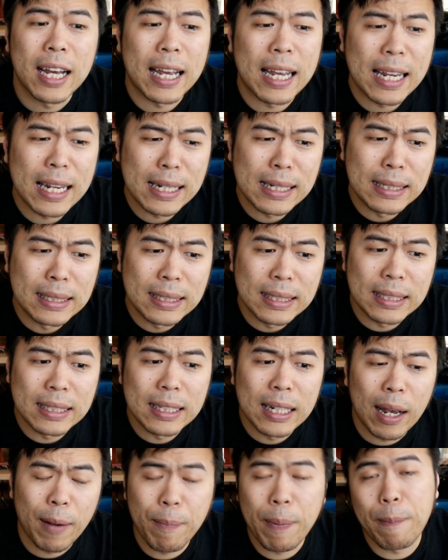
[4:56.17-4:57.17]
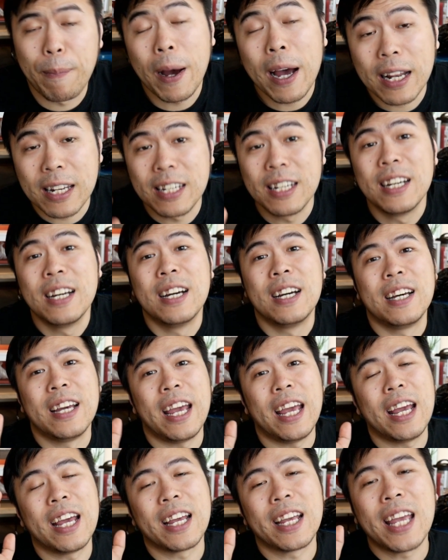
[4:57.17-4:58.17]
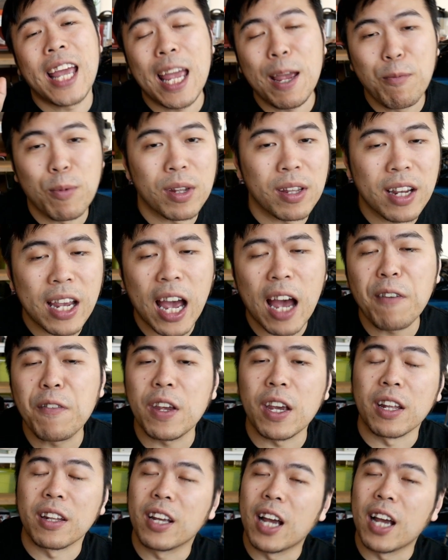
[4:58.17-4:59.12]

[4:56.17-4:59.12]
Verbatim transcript: And, but it came with a caveat.